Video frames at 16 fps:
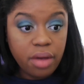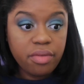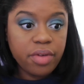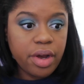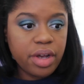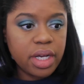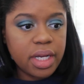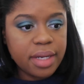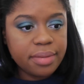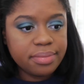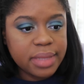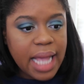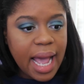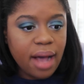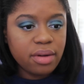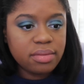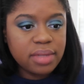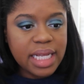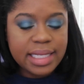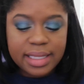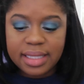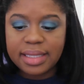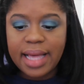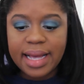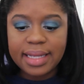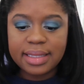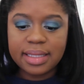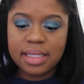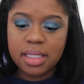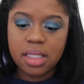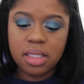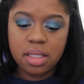Very good. Now let's
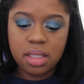set